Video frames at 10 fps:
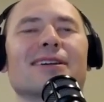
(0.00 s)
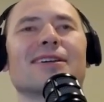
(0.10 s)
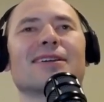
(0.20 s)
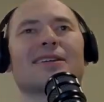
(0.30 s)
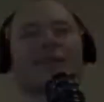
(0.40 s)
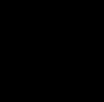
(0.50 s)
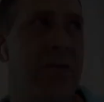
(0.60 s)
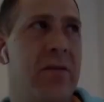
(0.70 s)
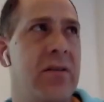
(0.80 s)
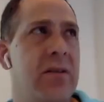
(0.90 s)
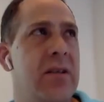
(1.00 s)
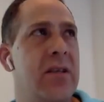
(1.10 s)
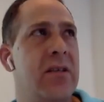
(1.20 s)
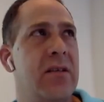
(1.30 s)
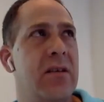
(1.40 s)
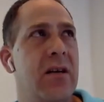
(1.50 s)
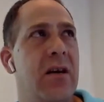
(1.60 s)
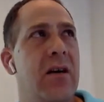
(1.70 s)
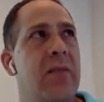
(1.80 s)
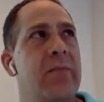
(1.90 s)
and also internally,
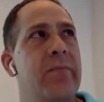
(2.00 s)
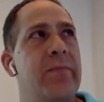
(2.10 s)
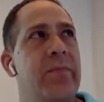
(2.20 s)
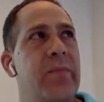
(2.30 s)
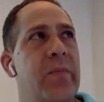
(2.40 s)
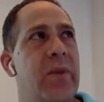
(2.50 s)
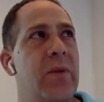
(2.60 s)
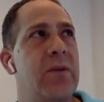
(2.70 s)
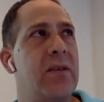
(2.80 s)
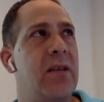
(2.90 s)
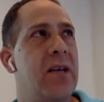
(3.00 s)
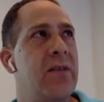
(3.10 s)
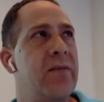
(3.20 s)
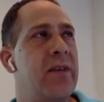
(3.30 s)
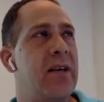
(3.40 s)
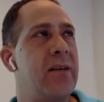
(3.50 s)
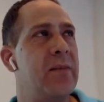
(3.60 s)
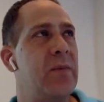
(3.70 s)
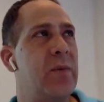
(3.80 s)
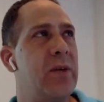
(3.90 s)
there was a lot of
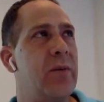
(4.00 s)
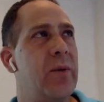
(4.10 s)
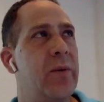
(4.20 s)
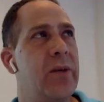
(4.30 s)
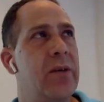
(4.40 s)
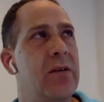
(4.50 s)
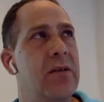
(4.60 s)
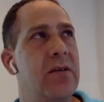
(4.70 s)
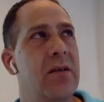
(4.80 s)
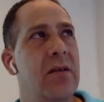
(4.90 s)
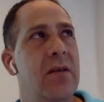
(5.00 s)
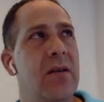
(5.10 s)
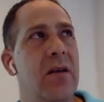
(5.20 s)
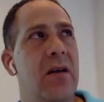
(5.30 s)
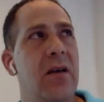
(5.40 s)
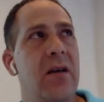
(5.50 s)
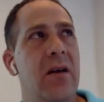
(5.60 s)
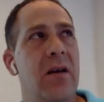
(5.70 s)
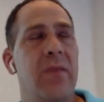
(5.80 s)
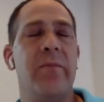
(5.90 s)
times where we would
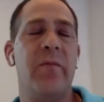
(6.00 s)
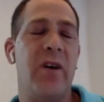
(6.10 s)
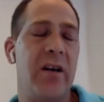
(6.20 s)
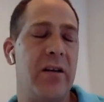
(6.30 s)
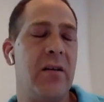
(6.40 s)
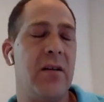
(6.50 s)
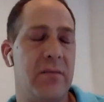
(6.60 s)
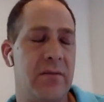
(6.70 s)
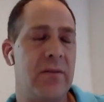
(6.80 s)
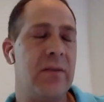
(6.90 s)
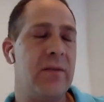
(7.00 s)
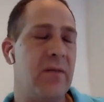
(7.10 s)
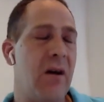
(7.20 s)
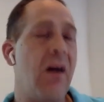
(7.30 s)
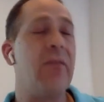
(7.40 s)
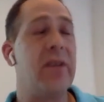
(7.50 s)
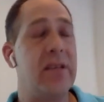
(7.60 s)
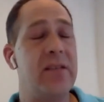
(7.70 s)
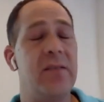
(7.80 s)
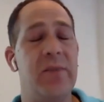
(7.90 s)
run long
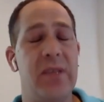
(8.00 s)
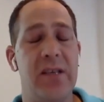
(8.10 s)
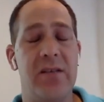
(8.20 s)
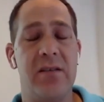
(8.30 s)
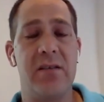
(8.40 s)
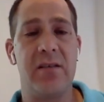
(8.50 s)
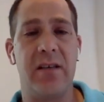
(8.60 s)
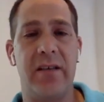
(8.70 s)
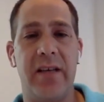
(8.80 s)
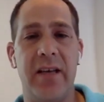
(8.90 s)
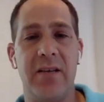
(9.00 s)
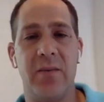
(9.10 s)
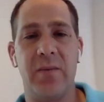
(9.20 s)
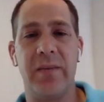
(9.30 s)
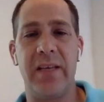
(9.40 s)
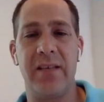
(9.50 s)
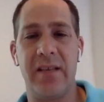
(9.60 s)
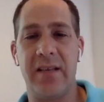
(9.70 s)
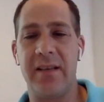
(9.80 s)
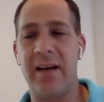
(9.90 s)
running simulations, like days
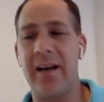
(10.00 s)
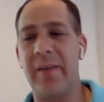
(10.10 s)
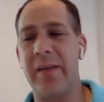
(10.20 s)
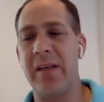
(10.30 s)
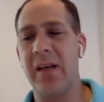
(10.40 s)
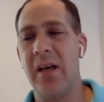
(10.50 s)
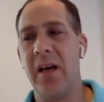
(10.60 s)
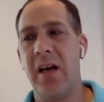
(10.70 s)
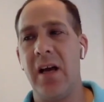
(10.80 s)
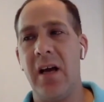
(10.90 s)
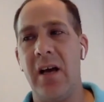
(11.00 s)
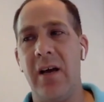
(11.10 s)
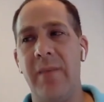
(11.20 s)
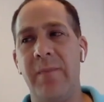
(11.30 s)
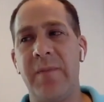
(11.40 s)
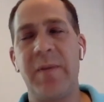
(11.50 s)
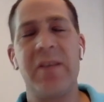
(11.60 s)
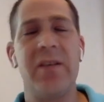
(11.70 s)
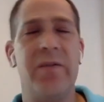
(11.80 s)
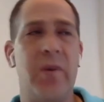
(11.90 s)
at a time, and
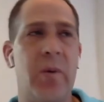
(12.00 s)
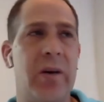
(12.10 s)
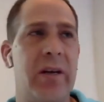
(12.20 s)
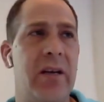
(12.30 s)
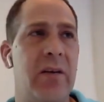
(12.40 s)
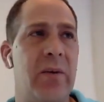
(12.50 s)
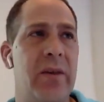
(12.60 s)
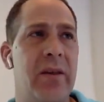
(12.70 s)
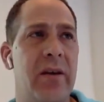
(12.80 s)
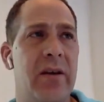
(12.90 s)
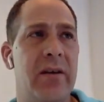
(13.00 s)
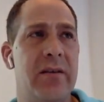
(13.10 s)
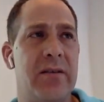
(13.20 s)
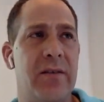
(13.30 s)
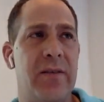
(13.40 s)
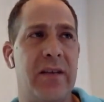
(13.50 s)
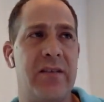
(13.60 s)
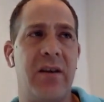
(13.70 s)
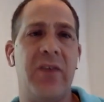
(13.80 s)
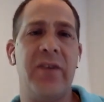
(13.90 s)
especially if you're working with stuff like
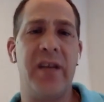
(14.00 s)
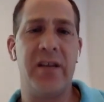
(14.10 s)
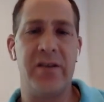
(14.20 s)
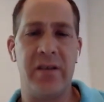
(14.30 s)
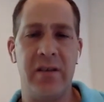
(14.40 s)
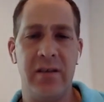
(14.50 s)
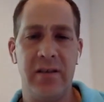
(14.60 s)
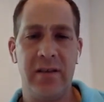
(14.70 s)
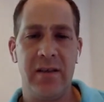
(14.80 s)
SunGrid Engine.